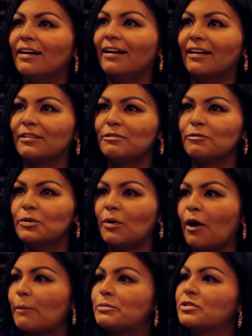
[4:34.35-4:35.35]
I had a few
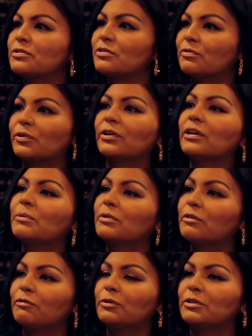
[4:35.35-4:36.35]
options of working
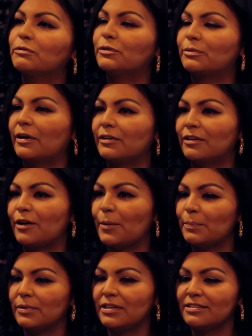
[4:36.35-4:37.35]
with a few different record
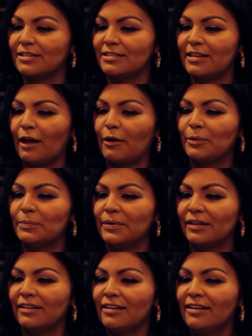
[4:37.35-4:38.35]
companies in town,
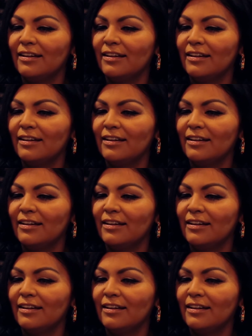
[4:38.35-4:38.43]
but,